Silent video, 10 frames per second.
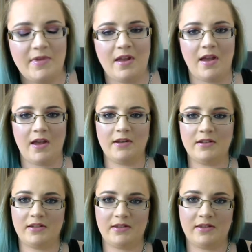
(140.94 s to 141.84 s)
And
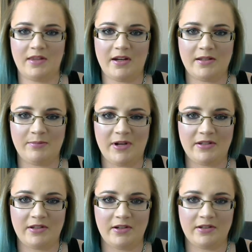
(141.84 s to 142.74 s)
that is my
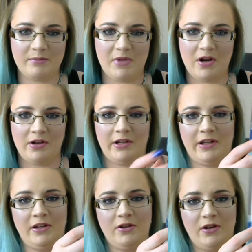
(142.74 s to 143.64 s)
starting mark.
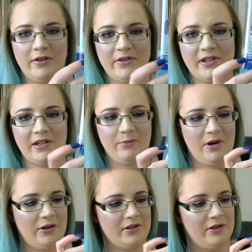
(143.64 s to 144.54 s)
Okay, you can't even see the
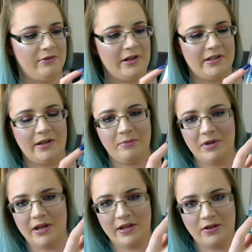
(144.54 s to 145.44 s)
mark because of the writing,
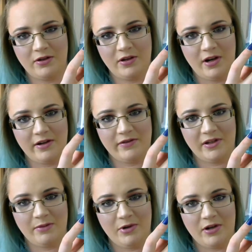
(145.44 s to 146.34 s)
but like you can kind of
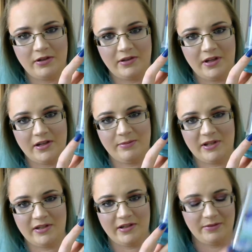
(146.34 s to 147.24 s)
see the mark. That is my
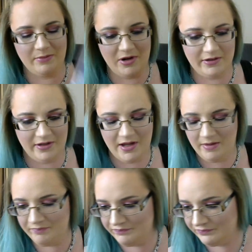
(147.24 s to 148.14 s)
starting mark
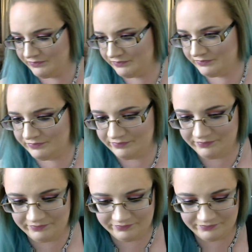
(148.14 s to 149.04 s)

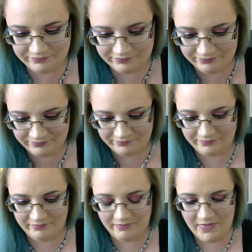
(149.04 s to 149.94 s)
there.
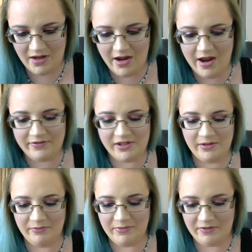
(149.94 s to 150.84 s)
I have
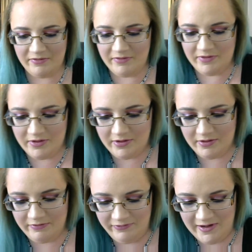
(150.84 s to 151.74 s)
some
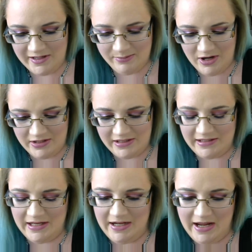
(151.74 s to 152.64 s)
face masks
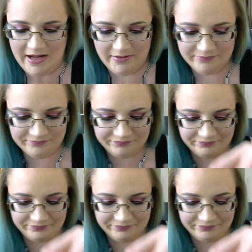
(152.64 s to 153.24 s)
in here.